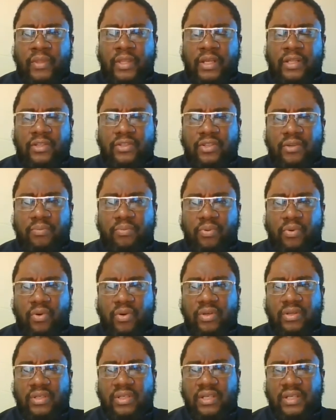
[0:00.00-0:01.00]
and
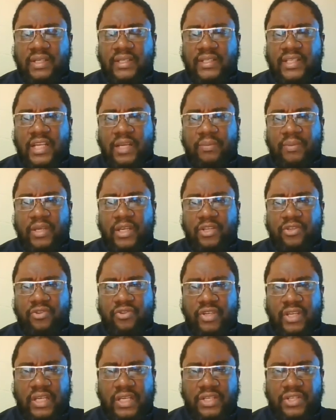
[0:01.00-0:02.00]
support Islamic
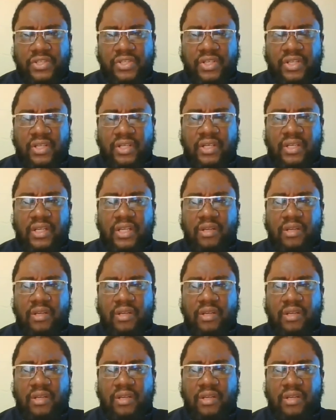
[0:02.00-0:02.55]
education